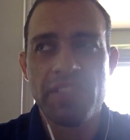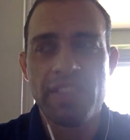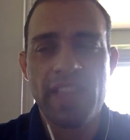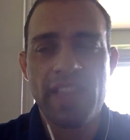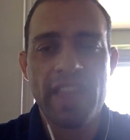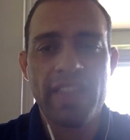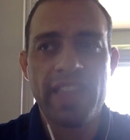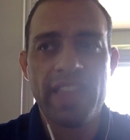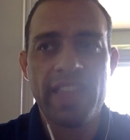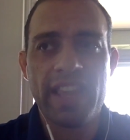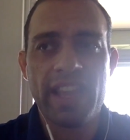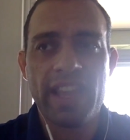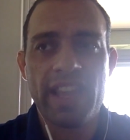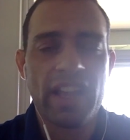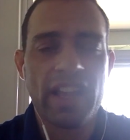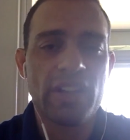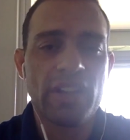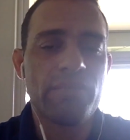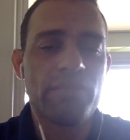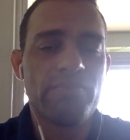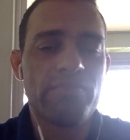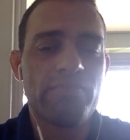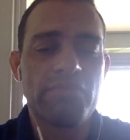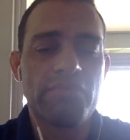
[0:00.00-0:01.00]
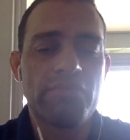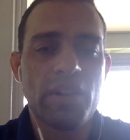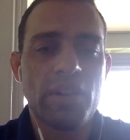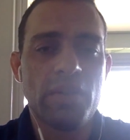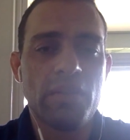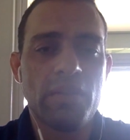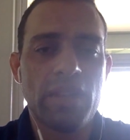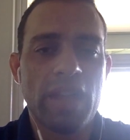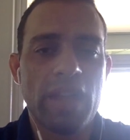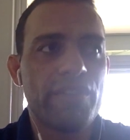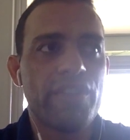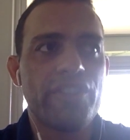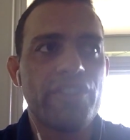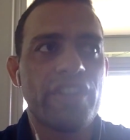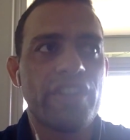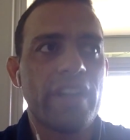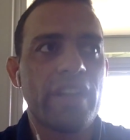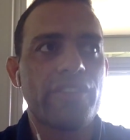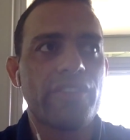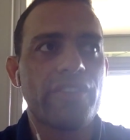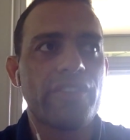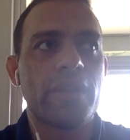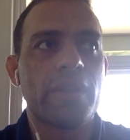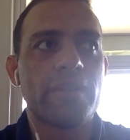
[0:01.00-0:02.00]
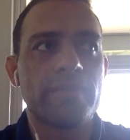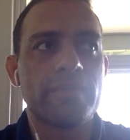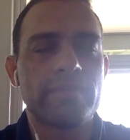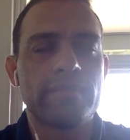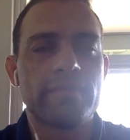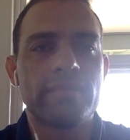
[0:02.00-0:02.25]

then they go leverage it elsewhere.